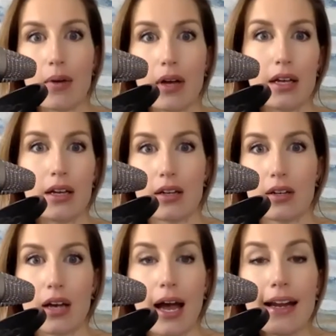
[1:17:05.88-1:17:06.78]
a
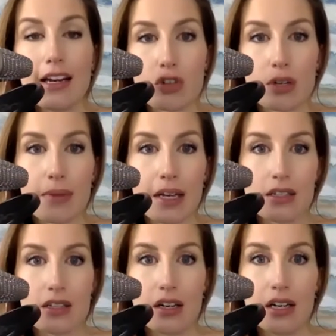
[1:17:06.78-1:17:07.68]
eye
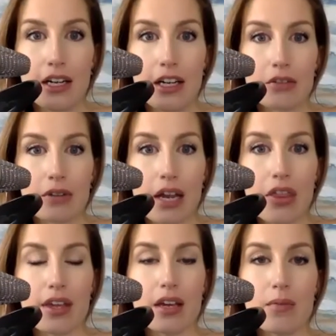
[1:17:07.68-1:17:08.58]
treatment, right?
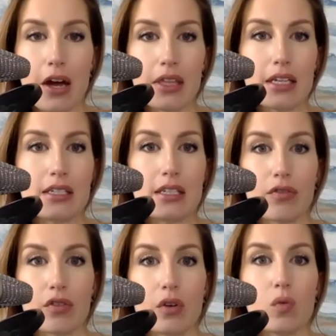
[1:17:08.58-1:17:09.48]
Think about these
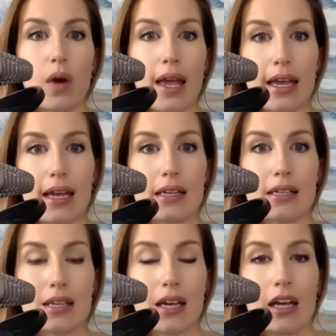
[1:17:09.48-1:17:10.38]
different
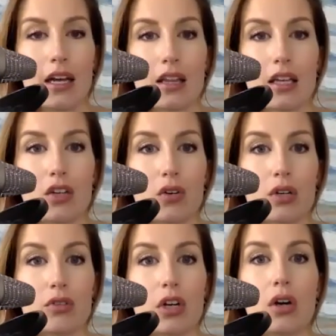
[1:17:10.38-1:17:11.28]
ways that you
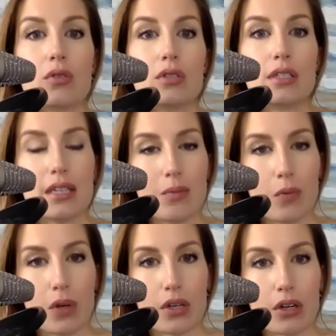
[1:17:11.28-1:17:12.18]
can go deep
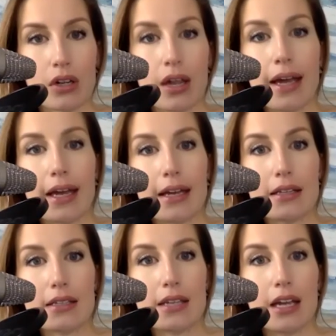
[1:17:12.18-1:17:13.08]
with your
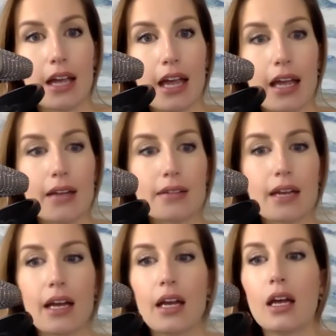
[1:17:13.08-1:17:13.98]
clients. And
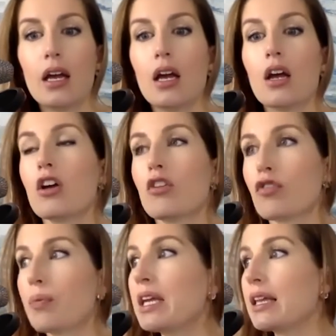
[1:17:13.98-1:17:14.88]

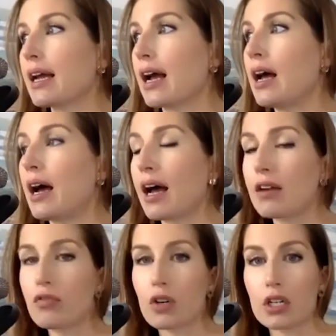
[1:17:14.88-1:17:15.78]
for me,
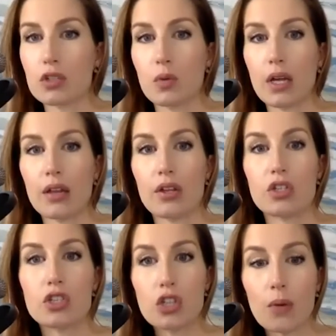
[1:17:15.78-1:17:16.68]
I've worked with
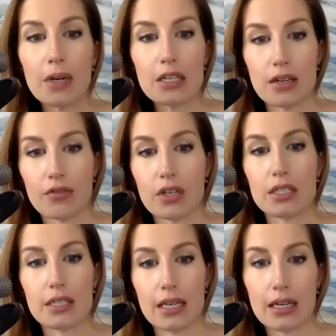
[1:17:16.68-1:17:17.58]
so many different
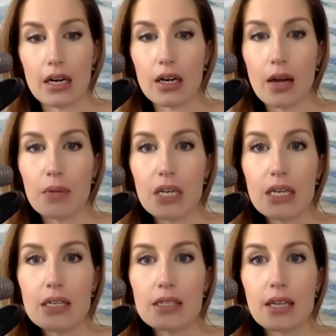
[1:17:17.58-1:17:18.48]
skincare
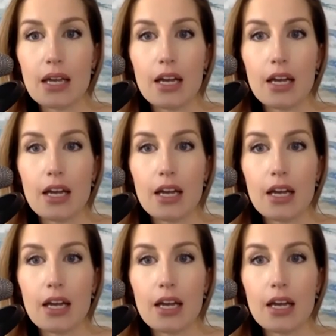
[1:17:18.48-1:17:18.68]
companies.